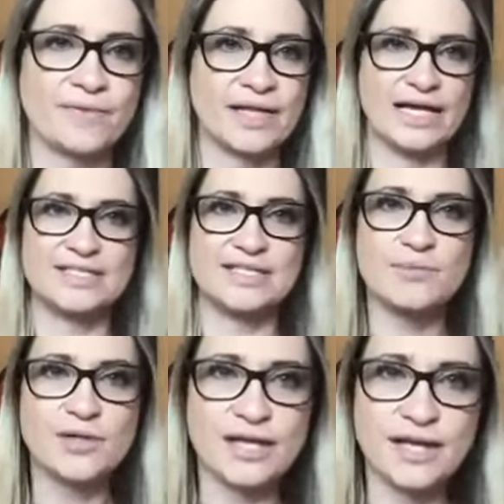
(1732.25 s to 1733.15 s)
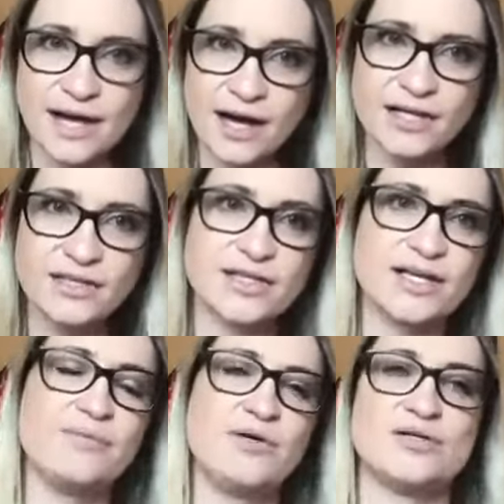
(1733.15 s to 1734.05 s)
and stimulating other
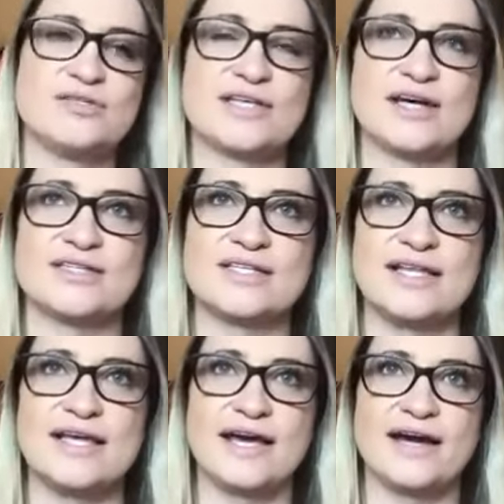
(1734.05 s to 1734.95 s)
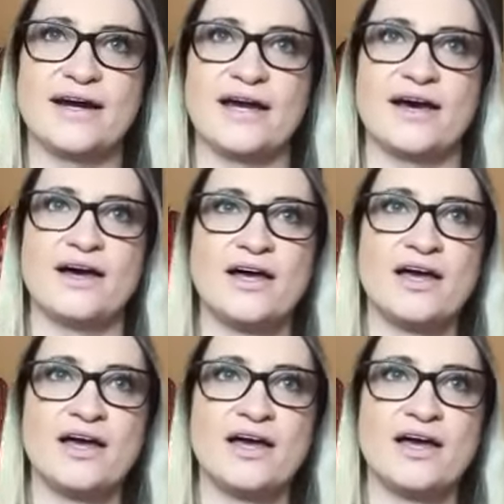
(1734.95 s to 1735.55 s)
immune cells in the area.